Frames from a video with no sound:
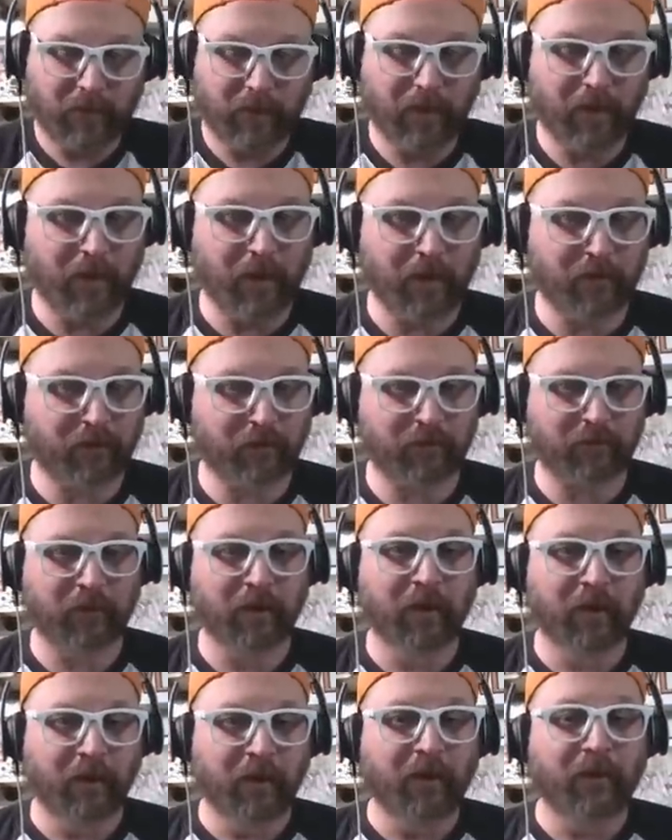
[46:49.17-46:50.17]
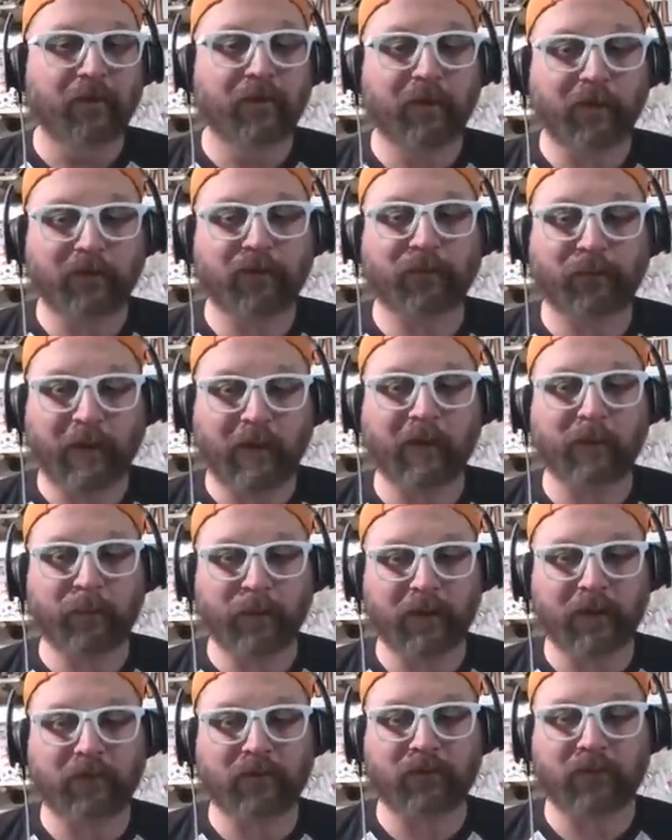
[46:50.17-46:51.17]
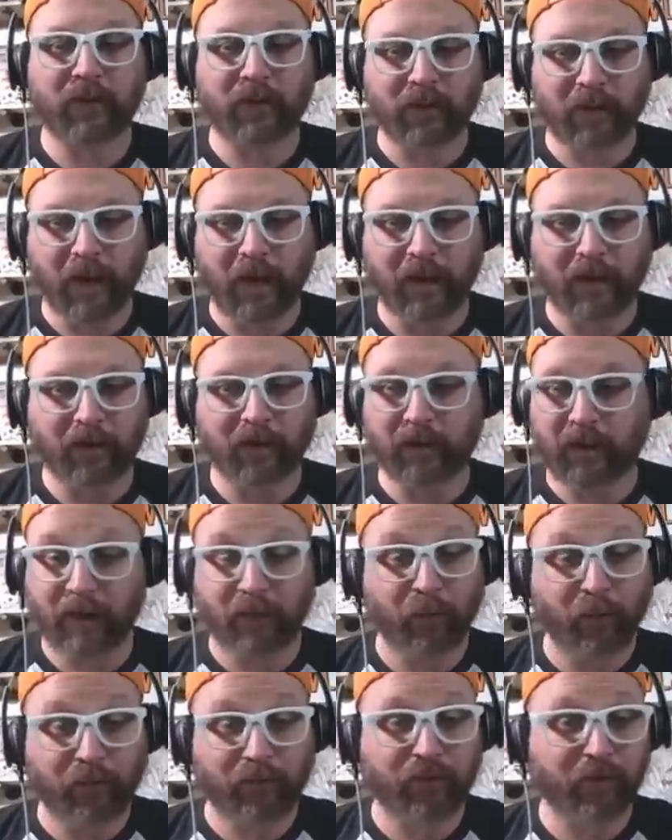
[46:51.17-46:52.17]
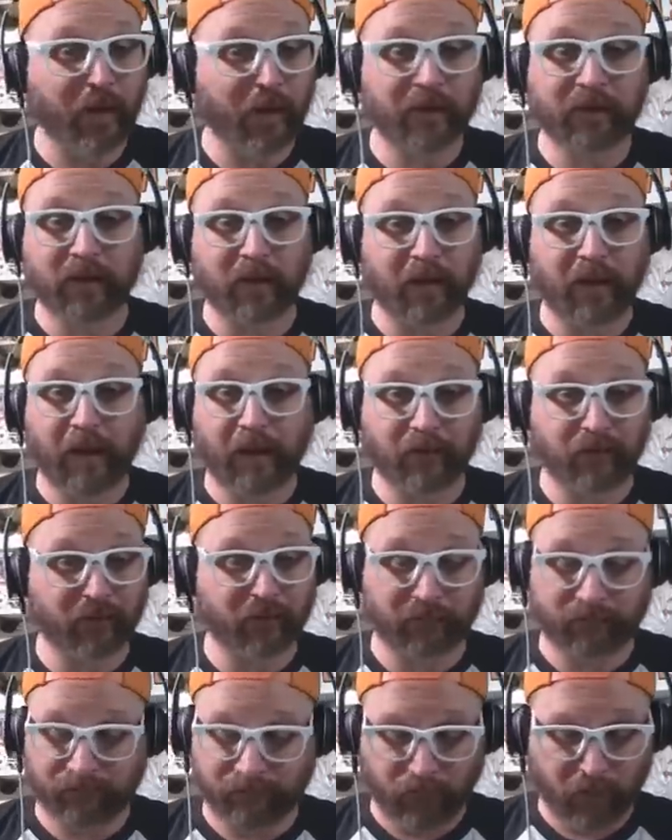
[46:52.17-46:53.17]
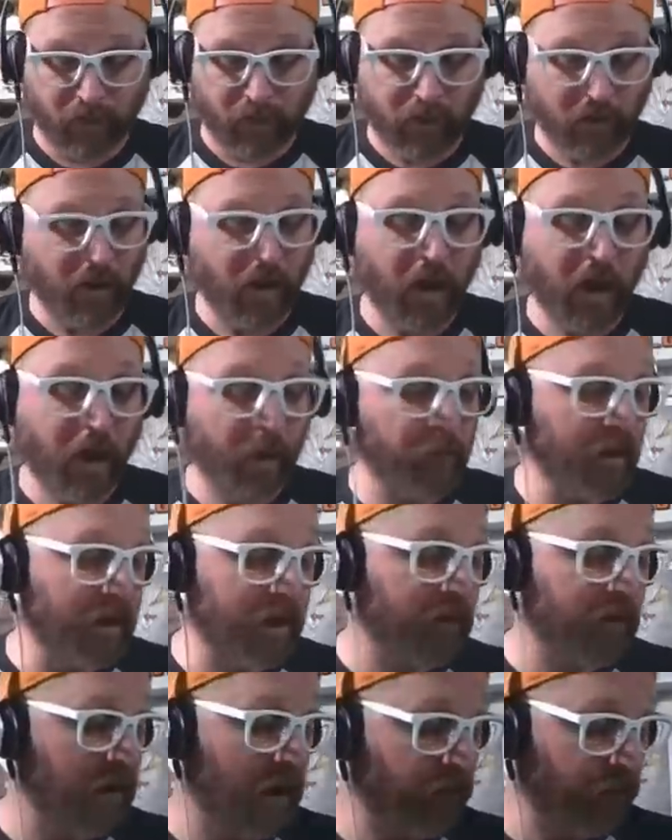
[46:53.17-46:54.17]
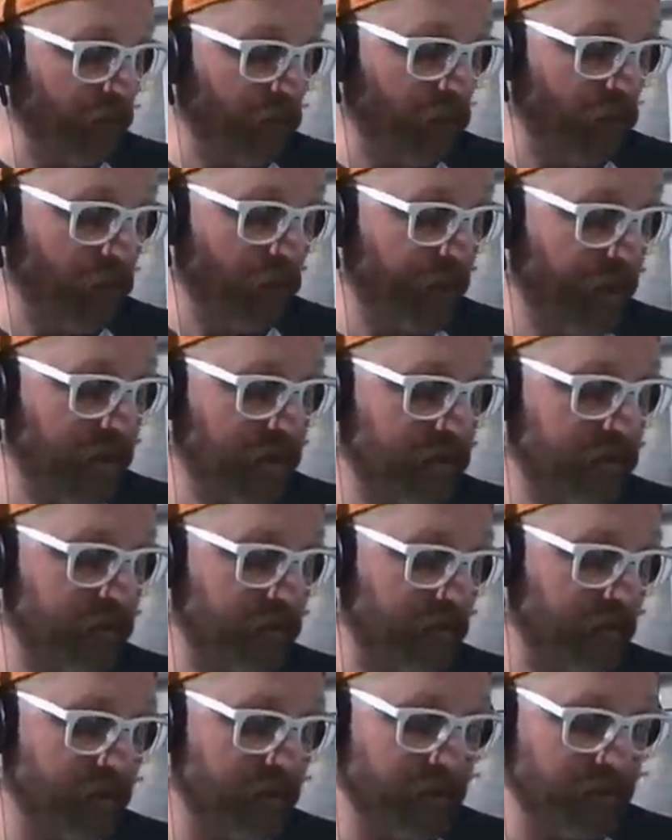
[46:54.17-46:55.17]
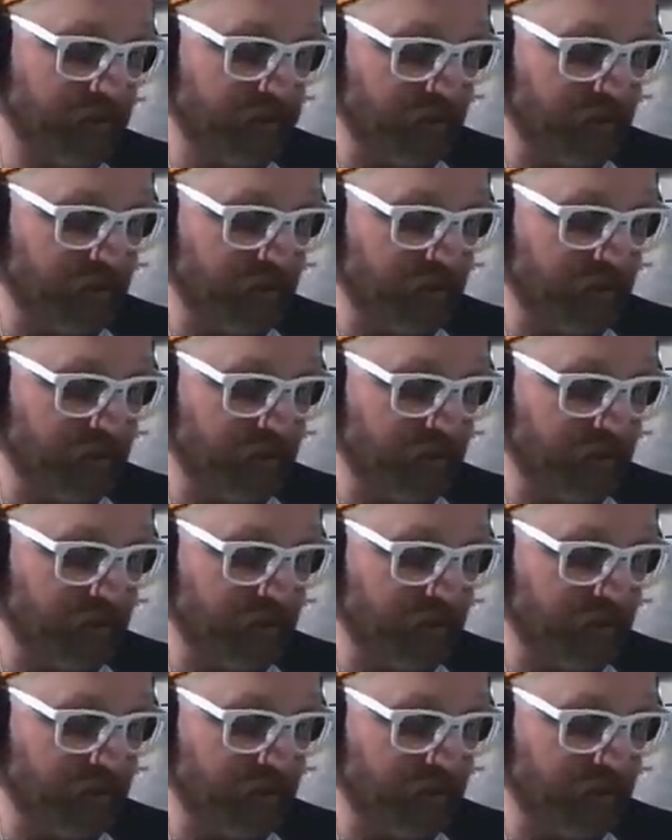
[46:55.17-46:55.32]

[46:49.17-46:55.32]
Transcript: it, it's this fan base, like like we've said the last. I mean, even going back to